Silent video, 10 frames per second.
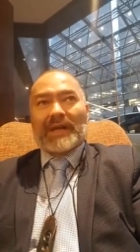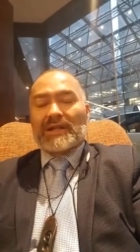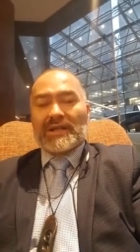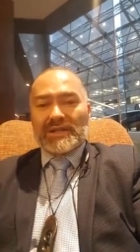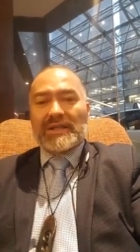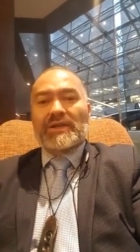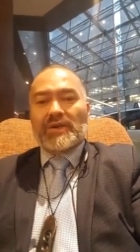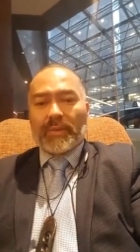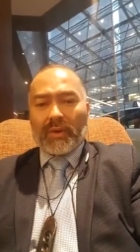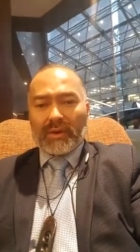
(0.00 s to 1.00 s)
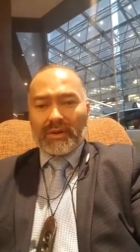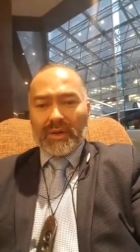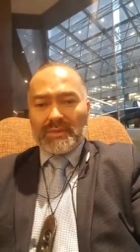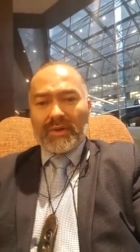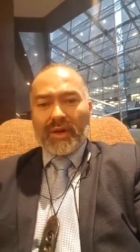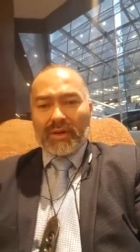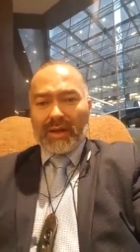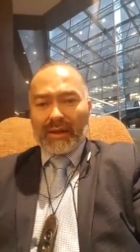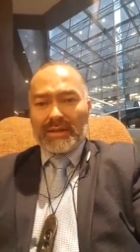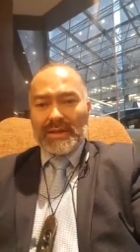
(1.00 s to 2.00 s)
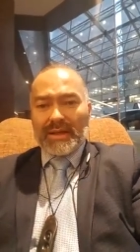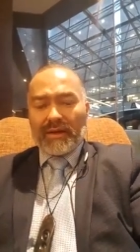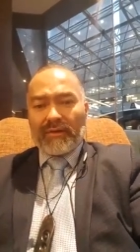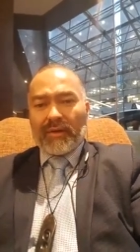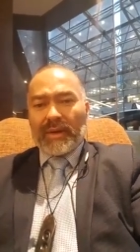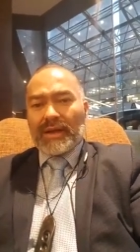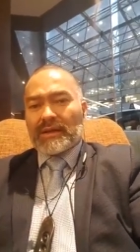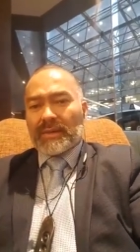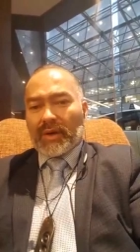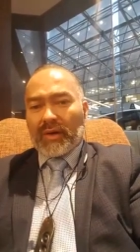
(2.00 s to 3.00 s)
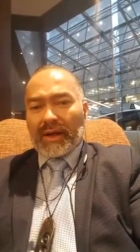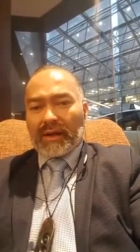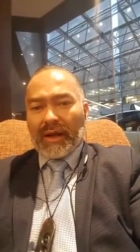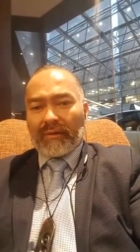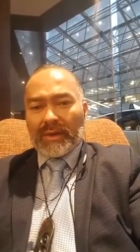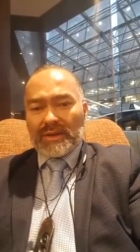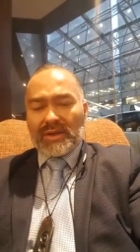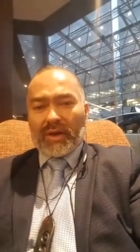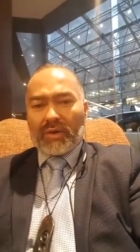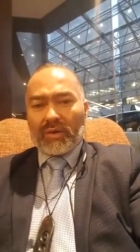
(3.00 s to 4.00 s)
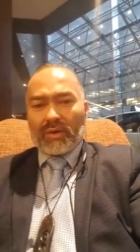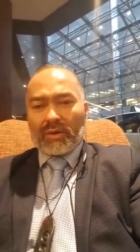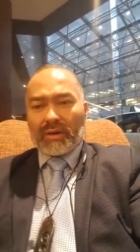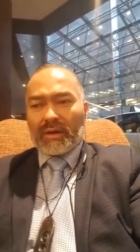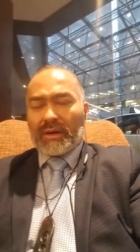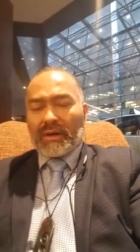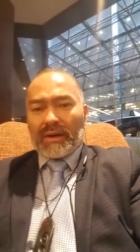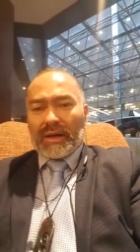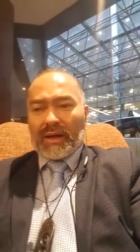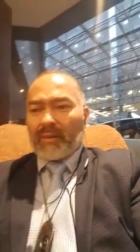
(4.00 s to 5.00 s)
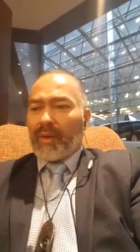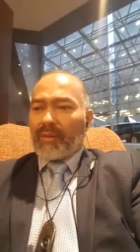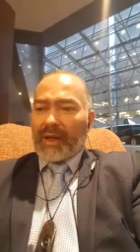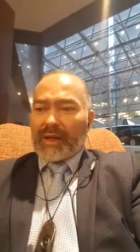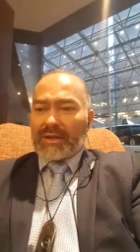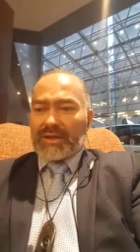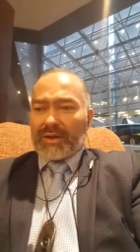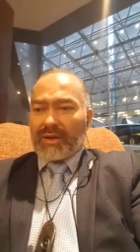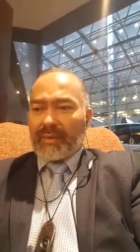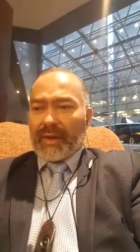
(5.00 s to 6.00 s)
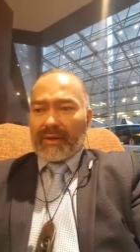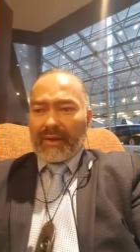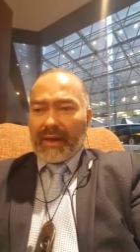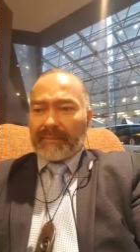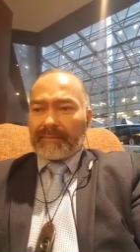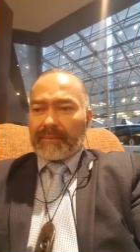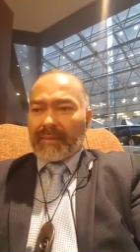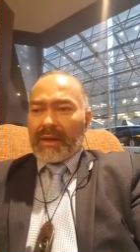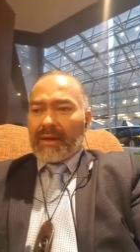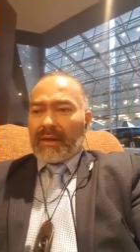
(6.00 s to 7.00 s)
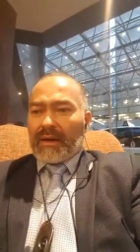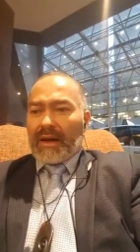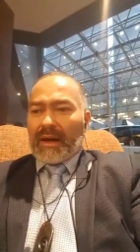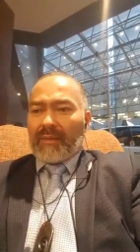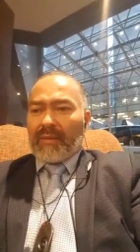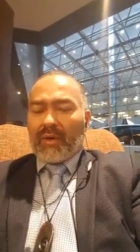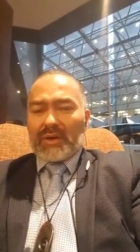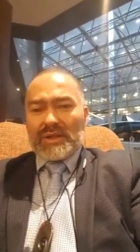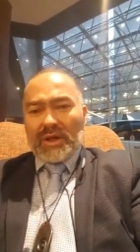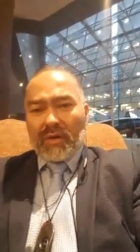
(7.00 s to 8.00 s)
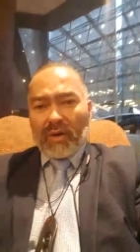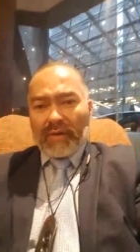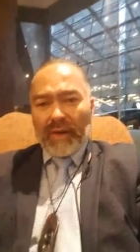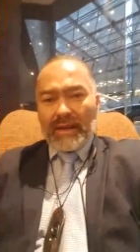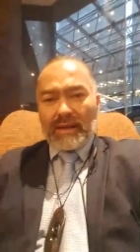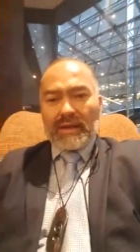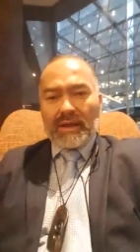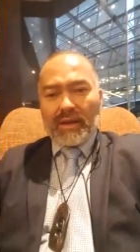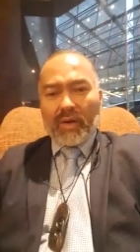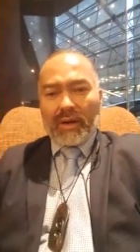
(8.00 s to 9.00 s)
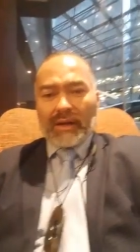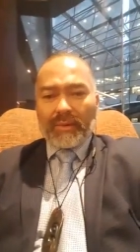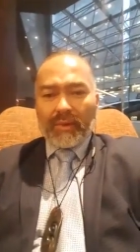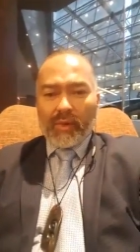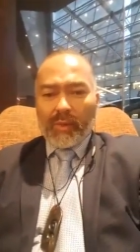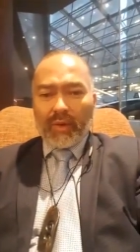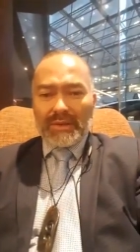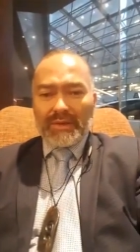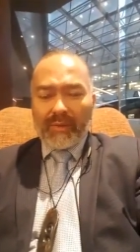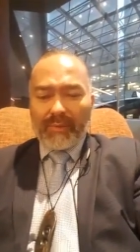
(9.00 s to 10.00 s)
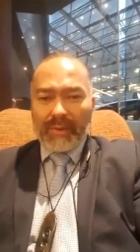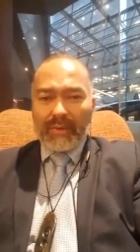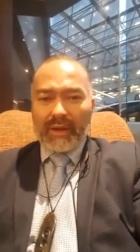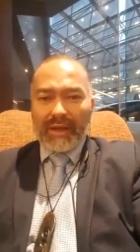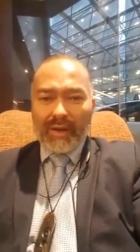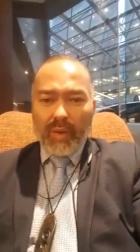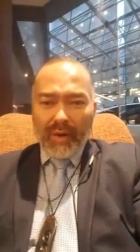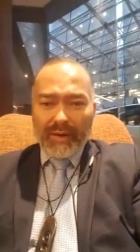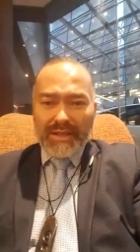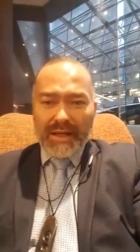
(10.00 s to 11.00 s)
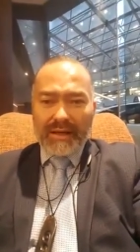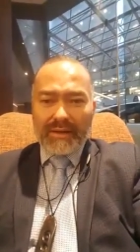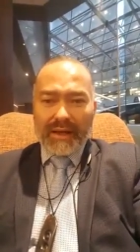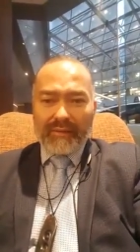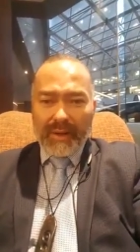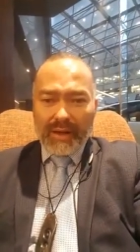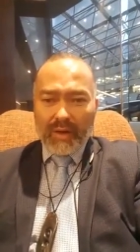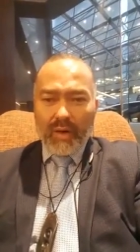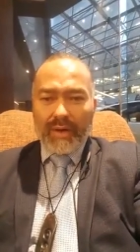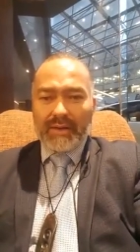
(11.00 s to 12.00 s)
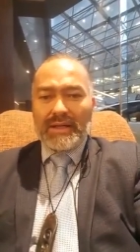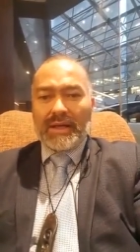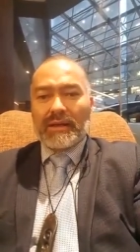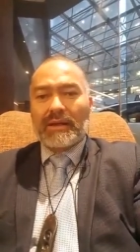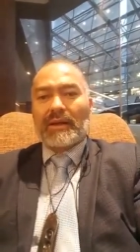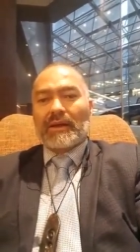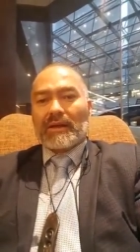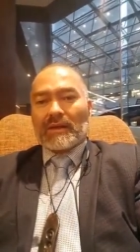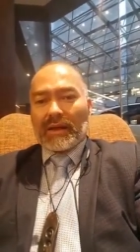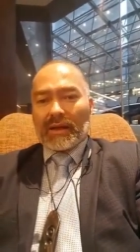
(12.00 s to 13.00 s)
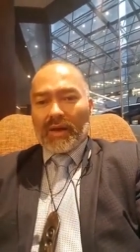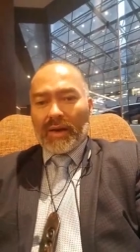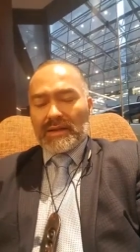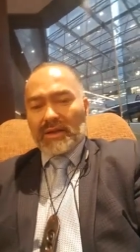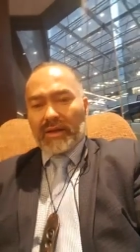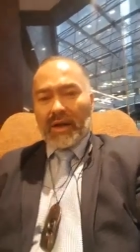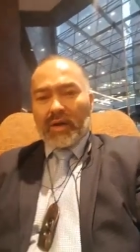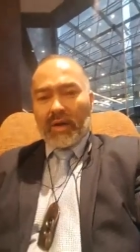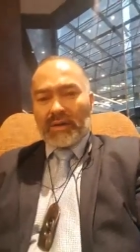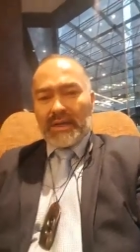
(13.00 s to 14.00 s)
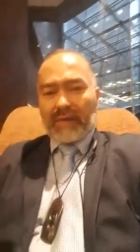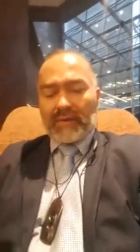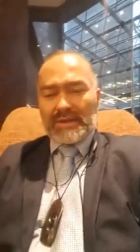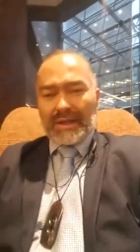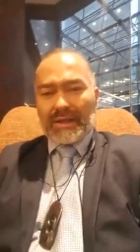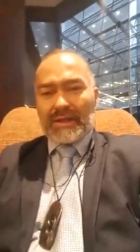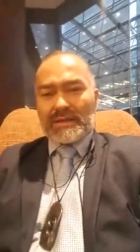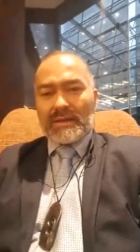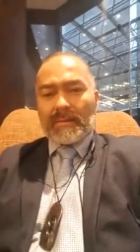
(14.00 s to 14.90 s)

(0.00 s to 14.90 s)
just censorable in terms of conduct from any democratic government, so-called, and I'm really concerned about that. Also, I've had quite a number of reports from people in quarantine that have been in quarantine, that are going to look at quarantine facilities,